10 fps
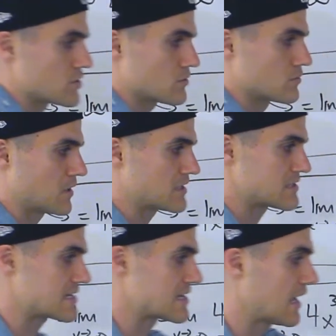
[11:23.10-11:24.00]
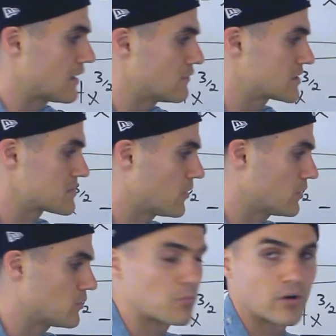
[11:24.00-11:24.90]
2. Because that's a negative
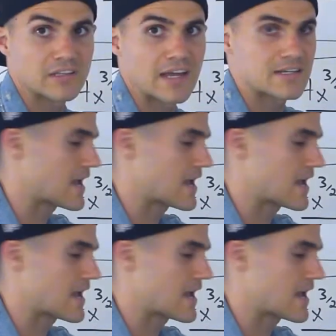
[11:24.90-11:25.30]
exponent, we bring that